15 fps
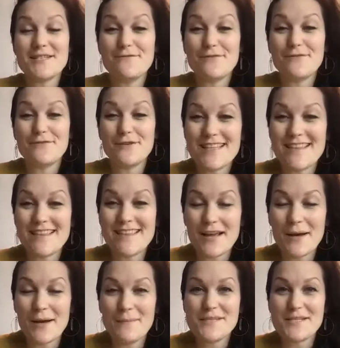The first thing that
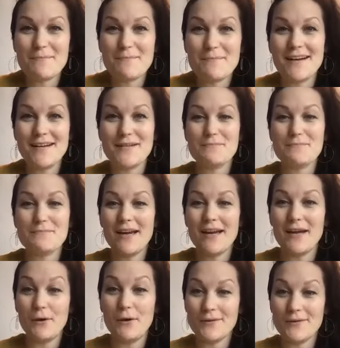comes to mind is my
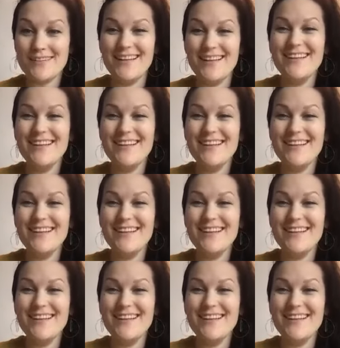own